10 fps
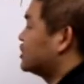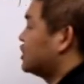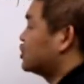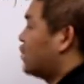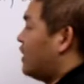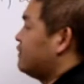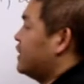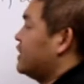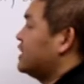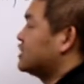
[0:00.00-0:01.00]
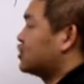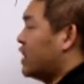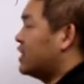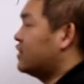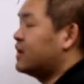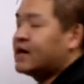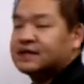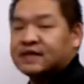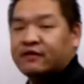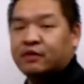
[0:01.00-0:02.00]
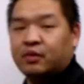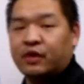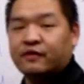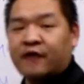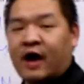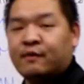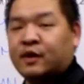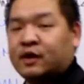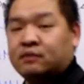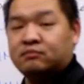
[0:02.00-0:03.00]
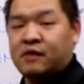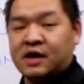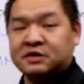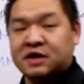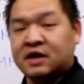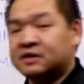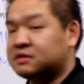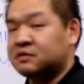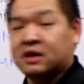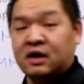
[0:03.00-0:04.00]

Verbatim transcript: So 12 million is greater than 7.5 million. Makes sense?